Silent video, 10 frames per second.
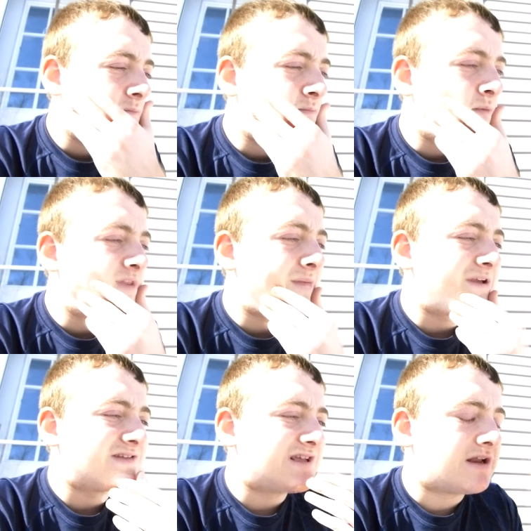but with that
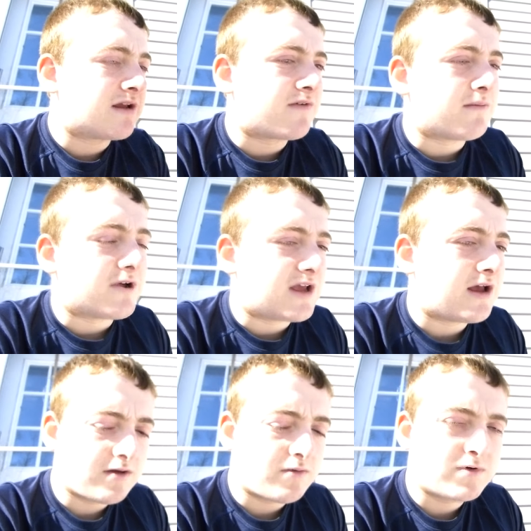being said,
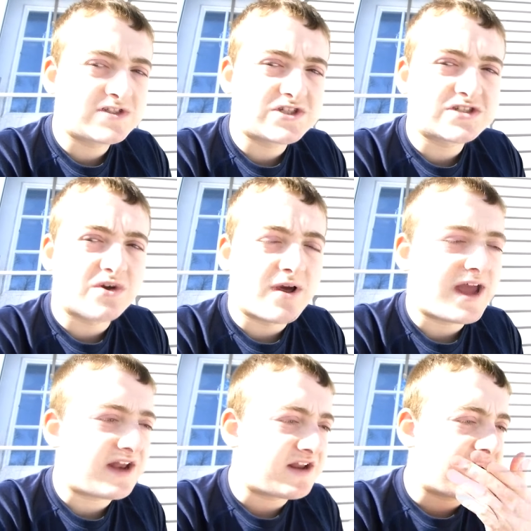everybody, let's just go
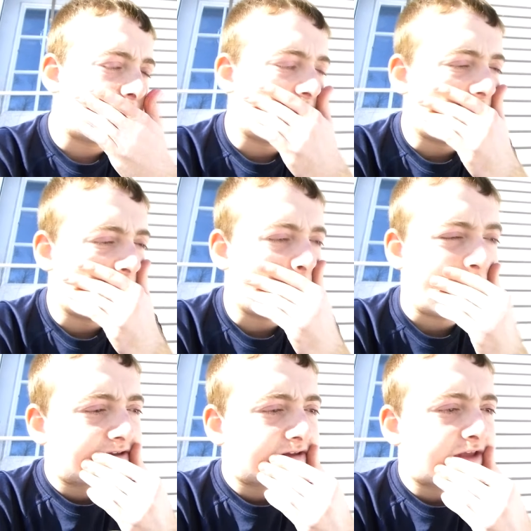ahead and
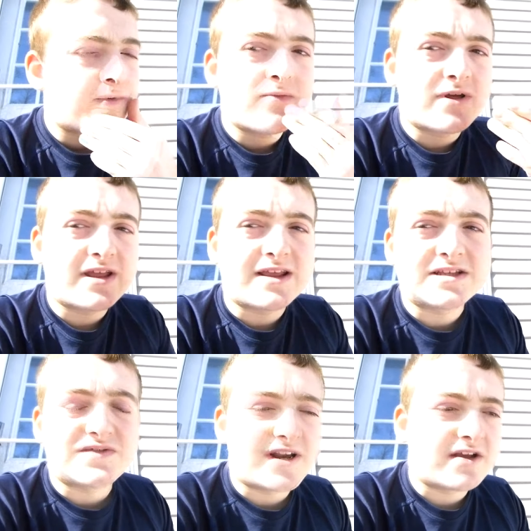can we really get
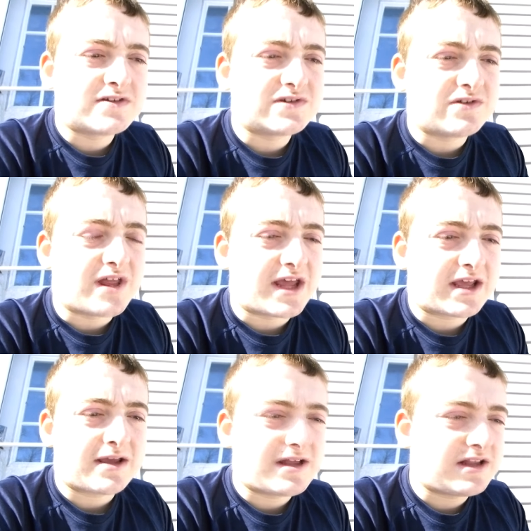this video to
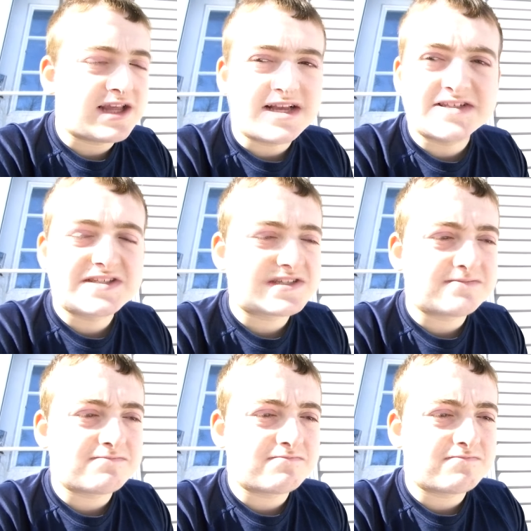like at least,
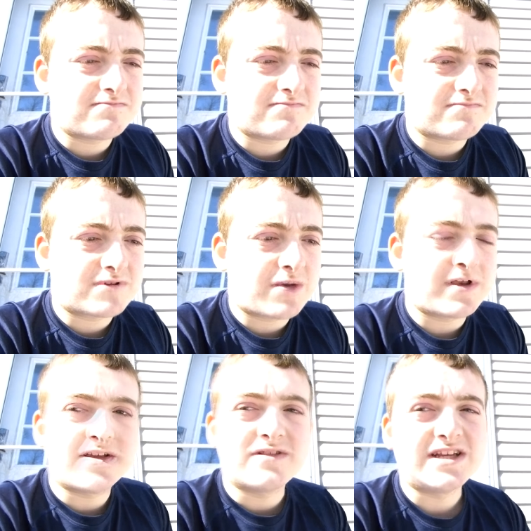can
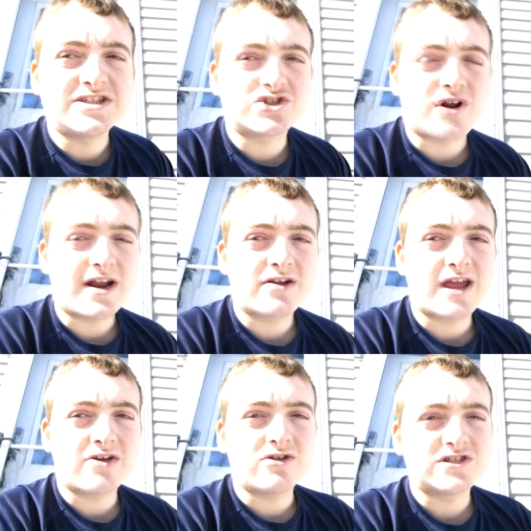we at least try to
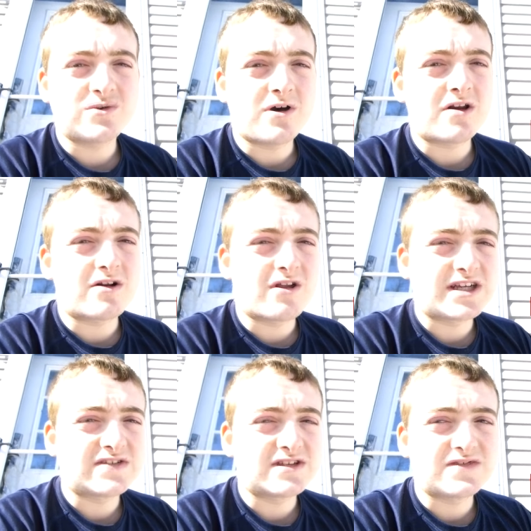get close to 100
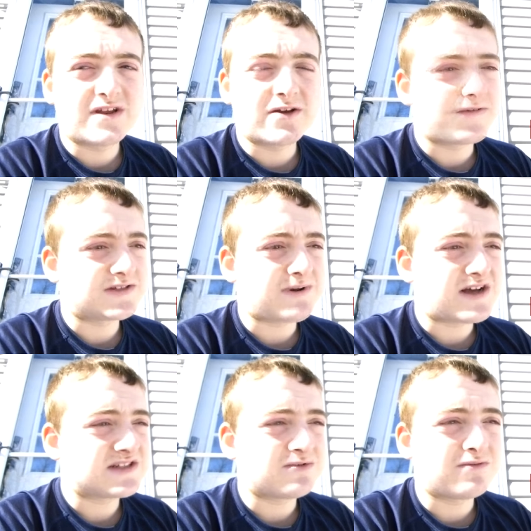likes for this video if it's
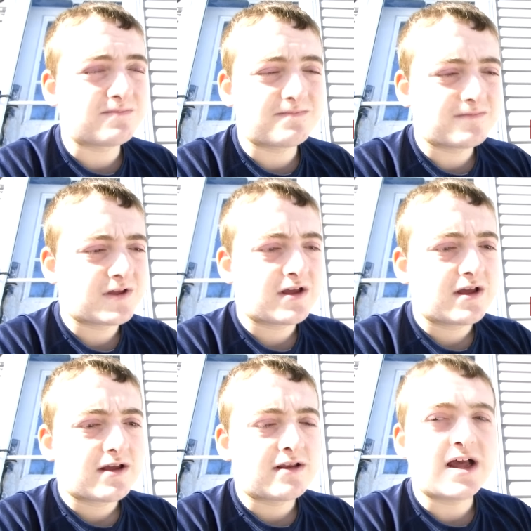possible?
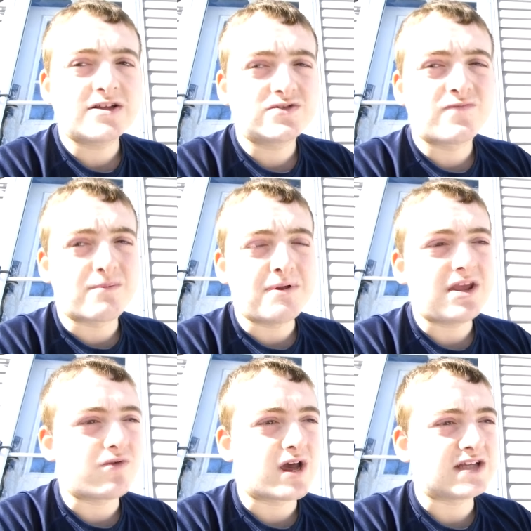Not for
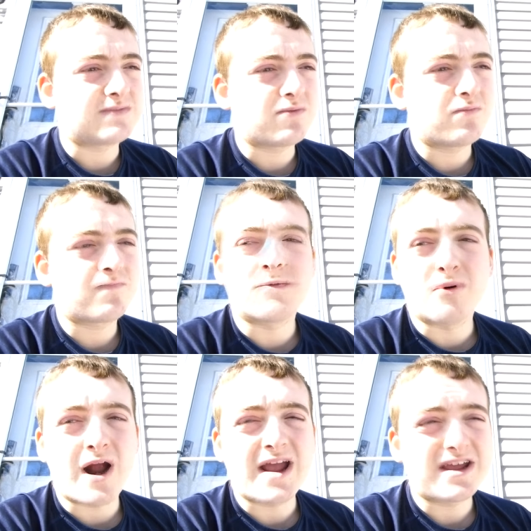me, you guys, but for
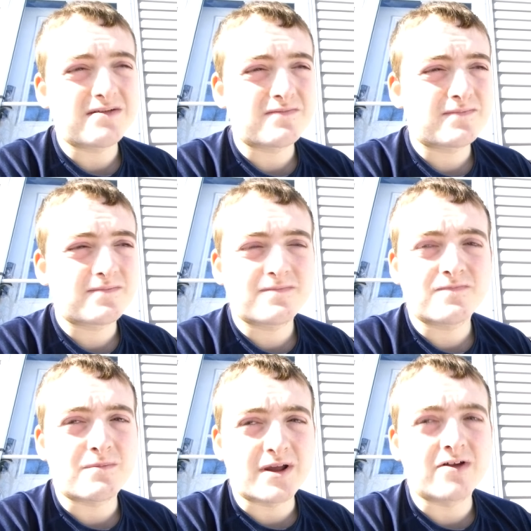Brian,
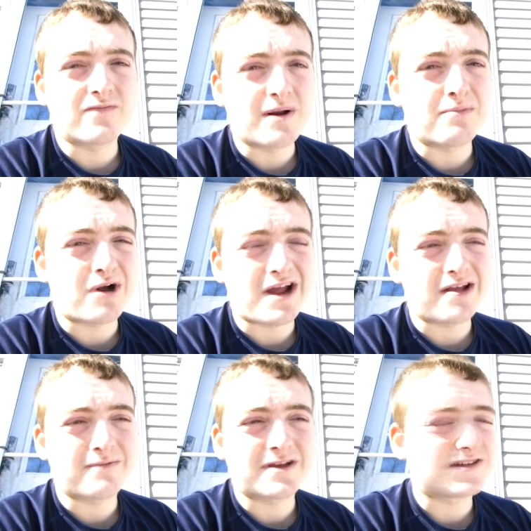for my good friend
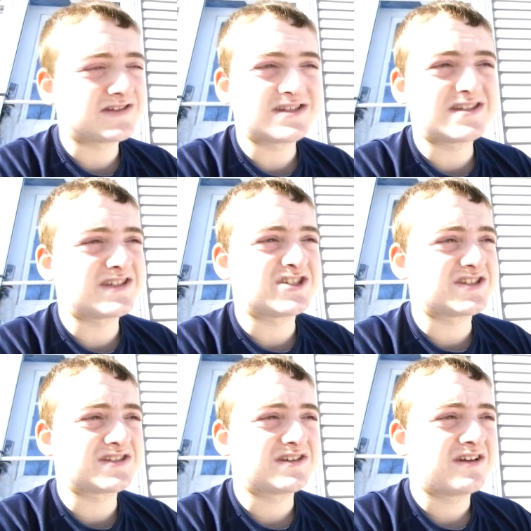Brian, because this is just,